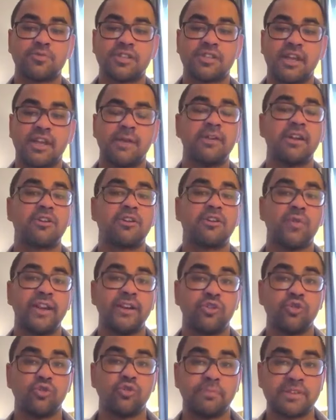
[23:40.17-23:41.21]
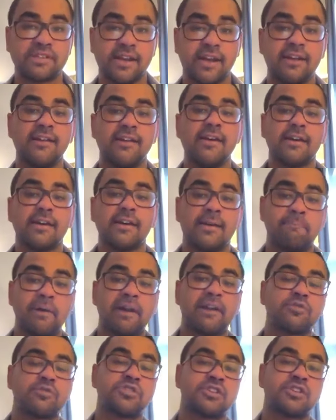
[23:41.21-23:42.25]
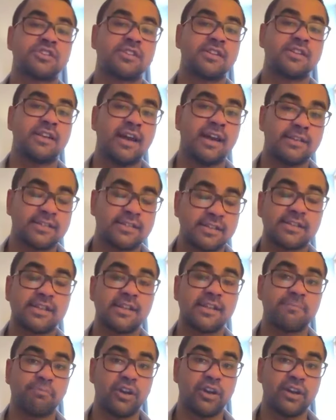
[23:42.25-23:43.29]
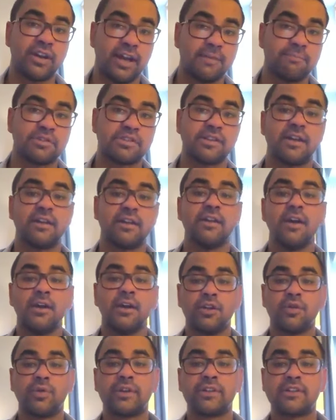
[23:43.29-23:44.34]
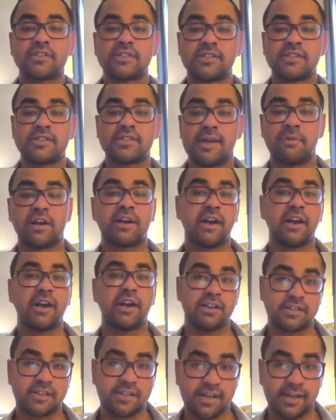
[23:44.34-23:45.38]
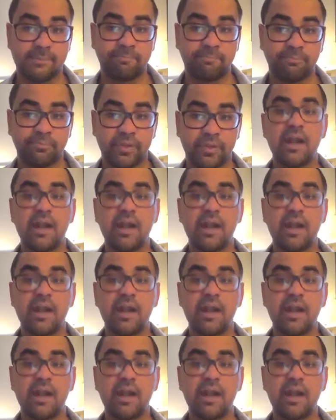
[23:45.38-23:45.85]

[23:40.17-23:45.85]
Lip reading: which came in at 22% compared to 16.9% during the same period last year.